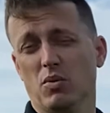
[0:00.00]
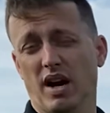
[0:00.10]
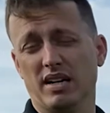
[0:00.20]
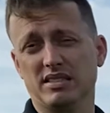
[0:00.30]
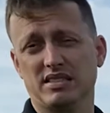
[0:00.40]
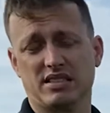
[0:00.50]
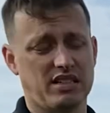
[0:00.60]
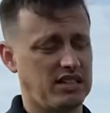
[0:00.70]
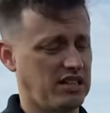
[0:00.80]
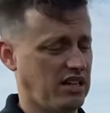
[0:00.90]
they want.
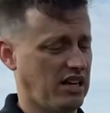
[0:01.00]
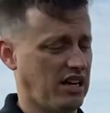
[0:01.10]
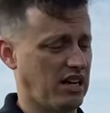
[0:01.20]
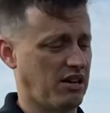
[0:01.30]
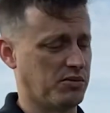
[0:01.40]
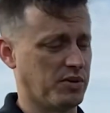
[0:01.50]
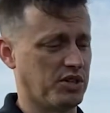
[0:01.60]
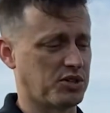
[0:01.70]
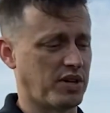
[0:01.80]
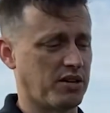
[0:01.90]
We
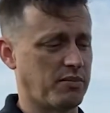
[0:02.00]
really try